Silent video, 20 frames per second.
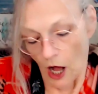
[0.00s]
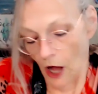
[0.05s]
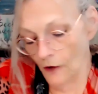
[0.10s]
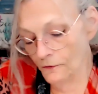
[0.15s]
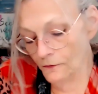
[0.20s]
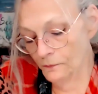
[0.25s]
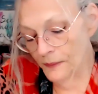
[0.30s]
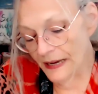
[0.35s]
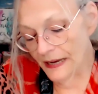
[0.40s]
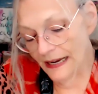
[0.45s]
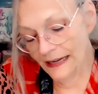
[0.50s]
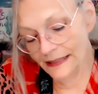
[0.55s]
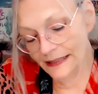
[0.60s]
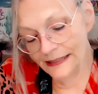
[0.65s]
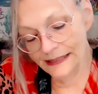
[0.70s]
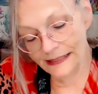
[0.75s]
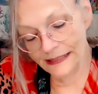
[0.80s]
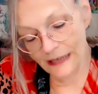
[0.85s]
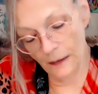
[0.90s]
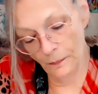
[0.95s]
of being
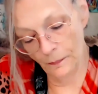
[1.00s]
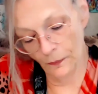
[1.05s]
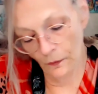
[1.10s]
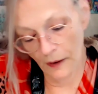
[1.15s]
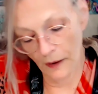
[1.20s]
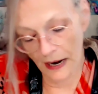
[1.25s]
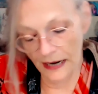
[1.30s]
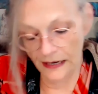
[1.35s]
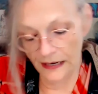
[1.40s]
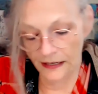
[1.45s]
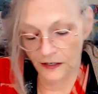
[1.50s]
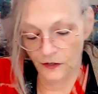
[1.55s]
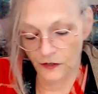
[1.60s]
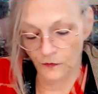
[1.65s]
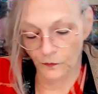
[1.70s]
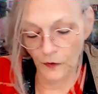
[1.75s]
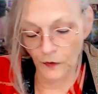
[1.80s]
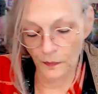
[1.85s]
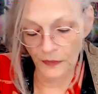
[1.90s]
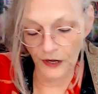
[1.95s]
separated
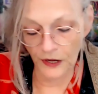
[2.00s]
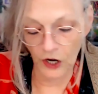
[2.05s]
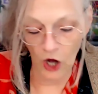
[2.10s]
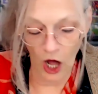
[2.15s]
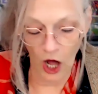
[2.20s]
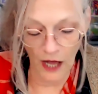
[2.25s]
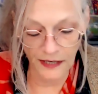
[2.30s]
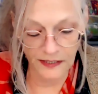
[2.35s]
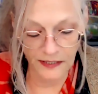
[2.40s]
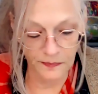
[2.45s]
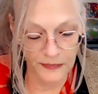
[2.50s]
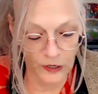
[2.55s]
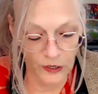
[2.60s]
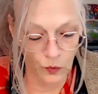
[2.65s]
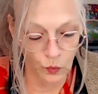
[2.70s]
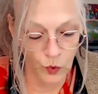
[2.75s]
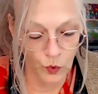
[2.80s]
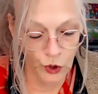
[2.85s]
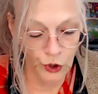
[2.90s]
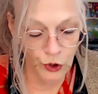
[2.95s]
from the cosmic
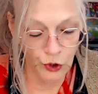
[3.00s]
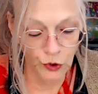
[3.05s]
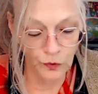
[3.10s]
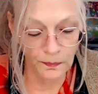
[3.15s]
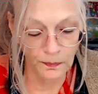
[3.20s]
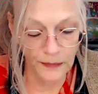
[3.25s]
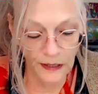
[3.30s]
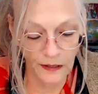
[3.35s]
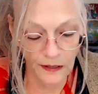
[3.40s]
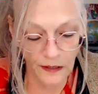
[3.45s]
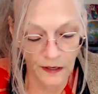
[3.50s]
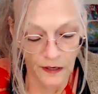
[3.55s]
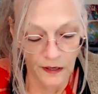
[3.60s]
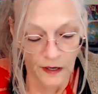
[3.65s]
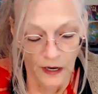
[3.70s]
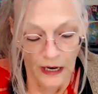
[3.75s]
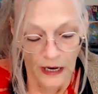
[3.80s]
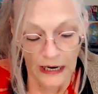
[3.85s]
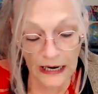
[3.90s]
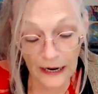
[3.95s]
womb,
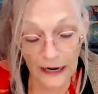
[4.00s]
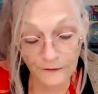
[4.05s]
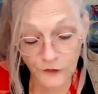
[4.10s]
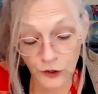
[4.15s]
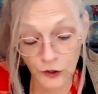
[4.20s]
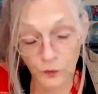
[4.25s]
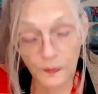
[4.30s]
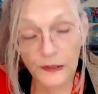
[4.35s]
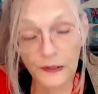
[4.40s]
left you